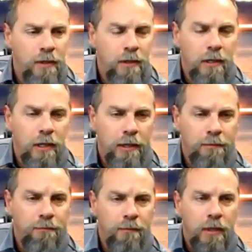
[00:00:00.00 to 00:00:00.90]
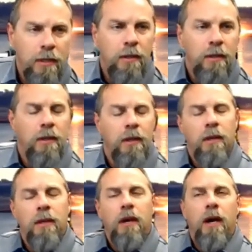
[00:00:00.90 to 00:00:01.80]
Yeah.
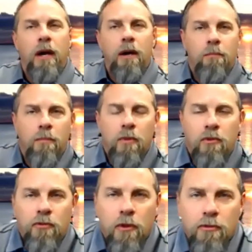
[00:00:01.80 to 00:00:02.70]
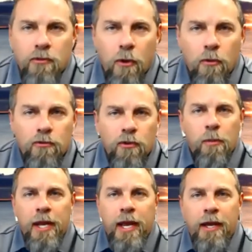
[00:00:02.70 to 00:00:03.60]
Um, so
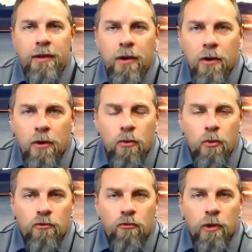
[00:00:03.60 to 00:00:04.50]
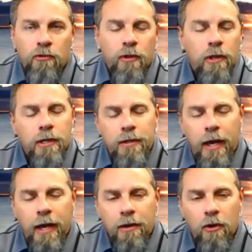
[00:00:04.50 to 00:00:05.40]
somebody I know was recently
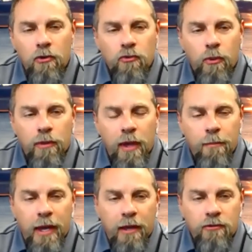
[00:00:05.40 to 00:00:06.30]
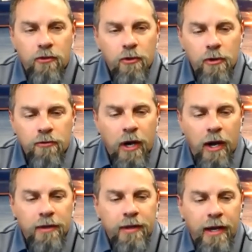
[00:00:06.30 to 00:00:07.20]
diagnosed with MS. Do you have
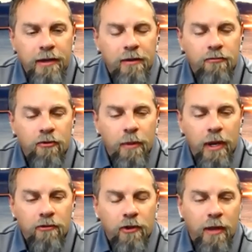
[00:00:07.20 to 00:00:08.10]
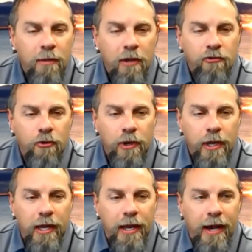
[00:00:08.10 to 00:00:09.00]
contact information? I'm not sure
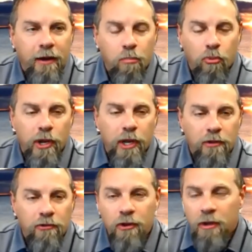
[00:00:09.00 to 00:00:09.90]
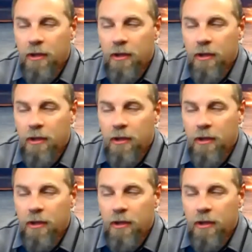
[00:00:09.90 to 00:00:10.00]
yet how to bridge